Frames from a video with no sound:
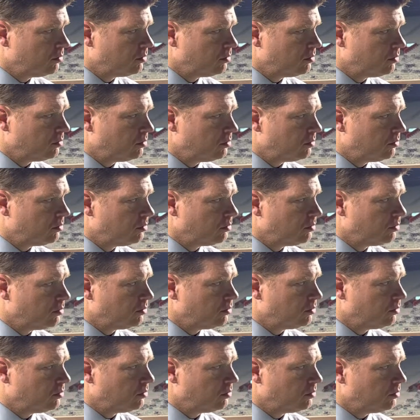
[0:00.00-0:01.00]

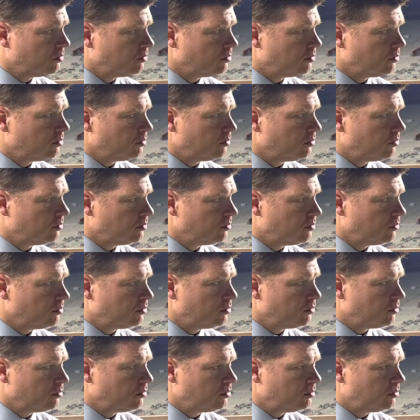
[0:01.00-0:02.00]

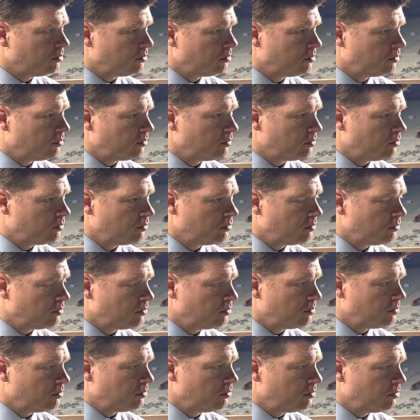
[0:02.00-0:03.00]

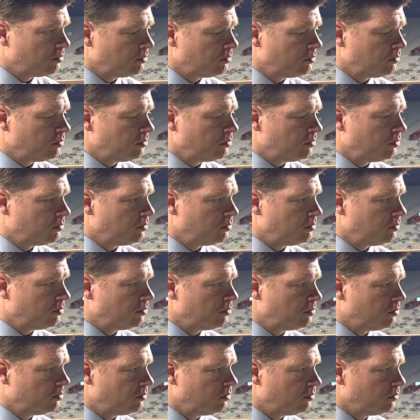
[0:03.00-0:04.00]

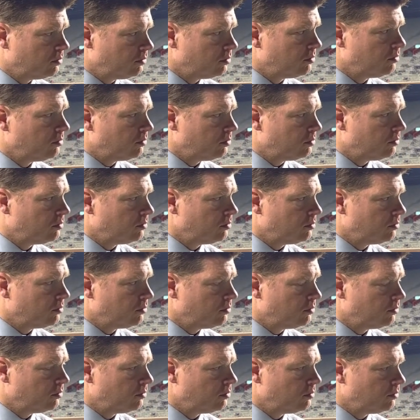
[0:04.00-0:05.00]

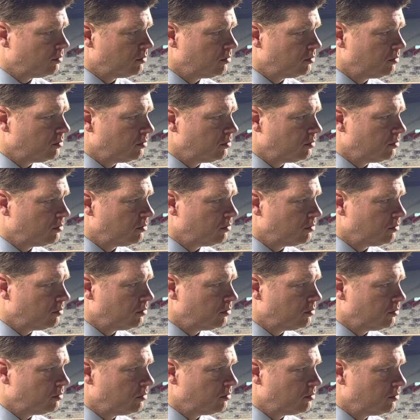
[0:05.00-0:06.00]

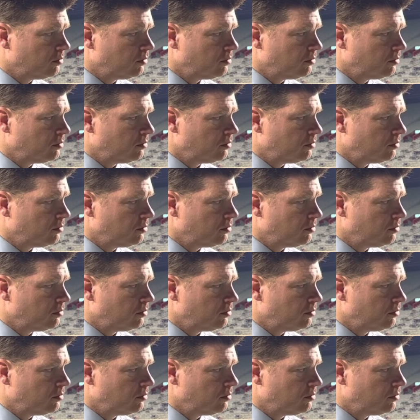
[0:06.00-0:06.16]
This person isn't speaking.